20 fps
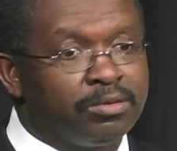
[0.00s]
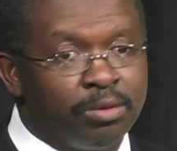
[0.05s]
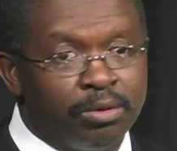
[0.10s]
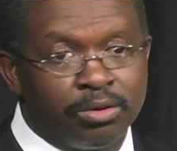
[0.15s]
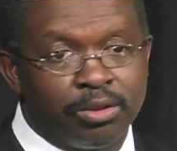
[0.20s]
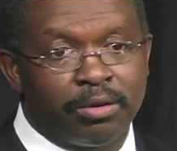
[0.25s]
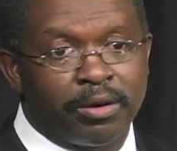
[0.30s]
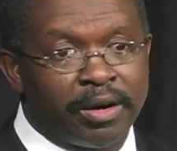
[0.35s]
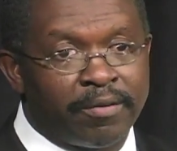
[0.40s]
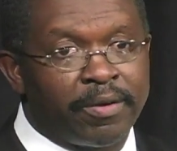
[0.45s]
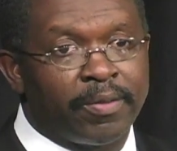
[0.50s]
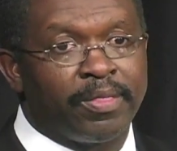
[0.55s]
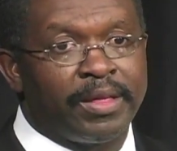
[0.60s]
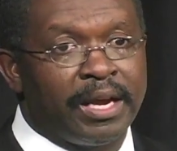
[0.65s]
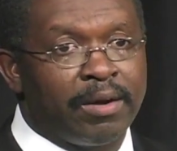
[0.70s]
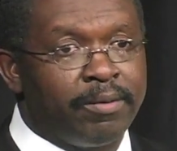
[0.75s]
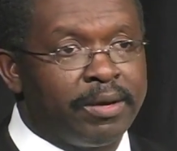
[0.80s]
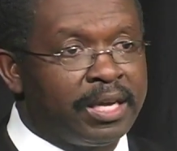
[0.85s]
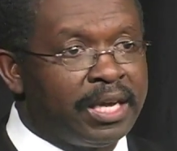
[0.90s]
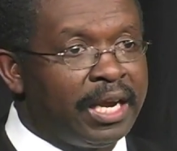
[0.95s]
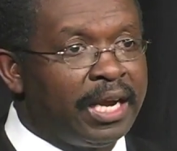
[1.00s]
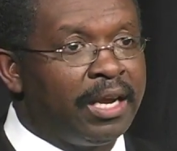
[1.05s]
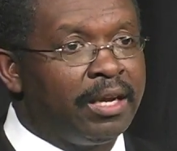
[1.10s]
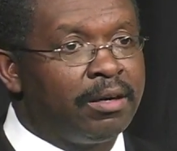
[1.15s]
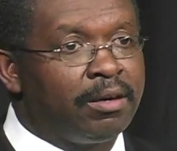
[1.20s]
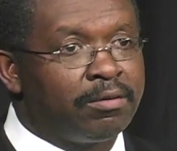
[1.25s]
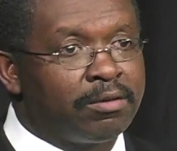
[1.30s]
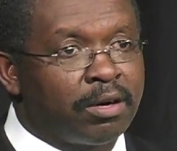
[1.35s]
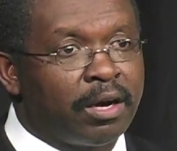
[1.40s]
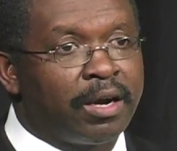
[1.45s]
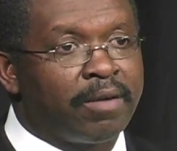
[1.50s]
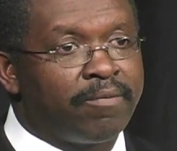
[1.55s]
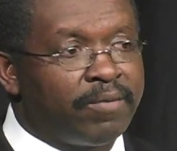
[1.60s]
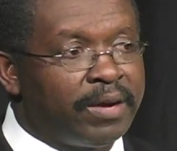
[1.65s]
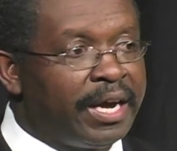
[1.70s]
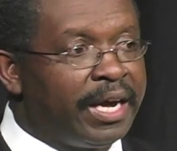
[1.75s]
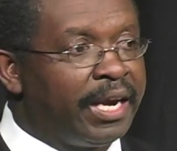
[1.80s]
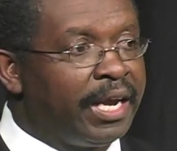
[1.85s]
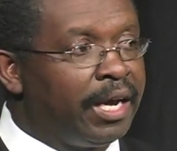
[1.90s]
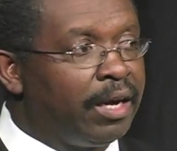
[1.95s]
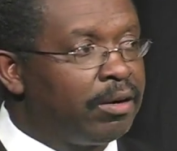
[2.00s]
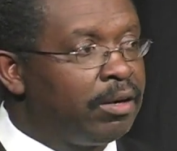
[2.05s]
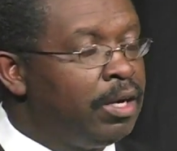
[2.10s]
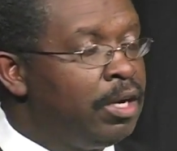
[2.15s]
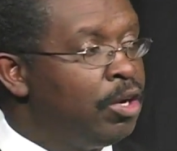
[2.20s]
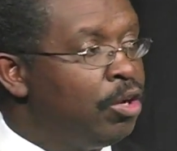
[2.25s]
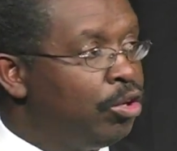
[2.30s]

We'll do everything we can to try to find out